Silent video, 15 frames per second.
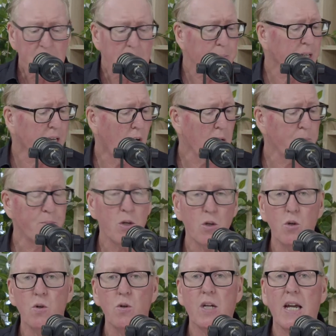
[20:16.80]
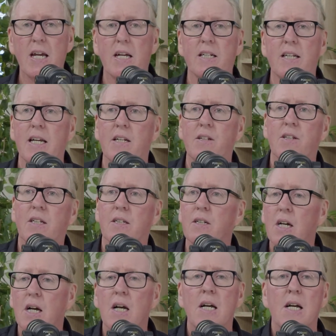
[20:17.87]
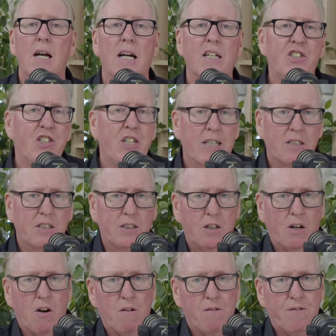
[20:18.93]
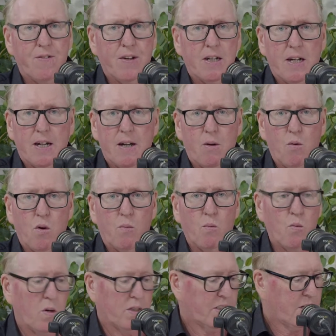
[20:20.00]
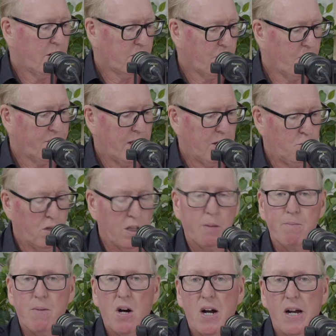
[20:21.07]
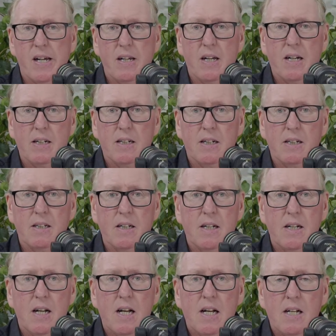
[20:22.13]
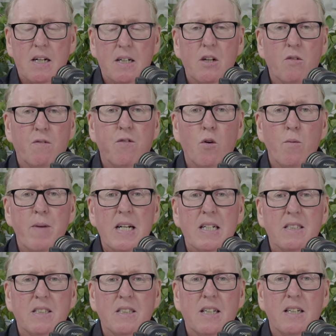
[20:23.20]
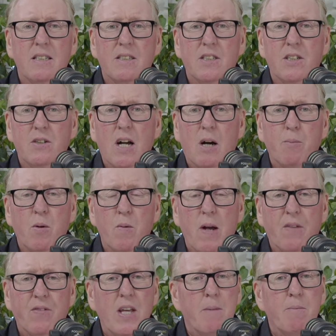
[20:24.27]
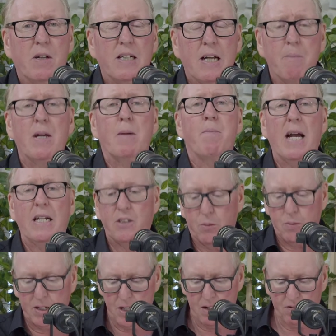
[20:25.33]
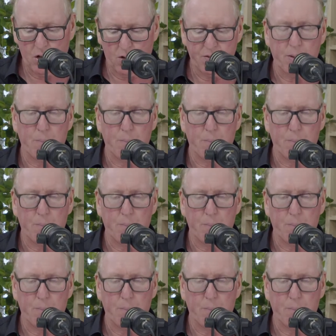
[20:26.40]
And I hope you can get a gist of what's going on there with my little formulas and to help you out there. But coming back to it, you've got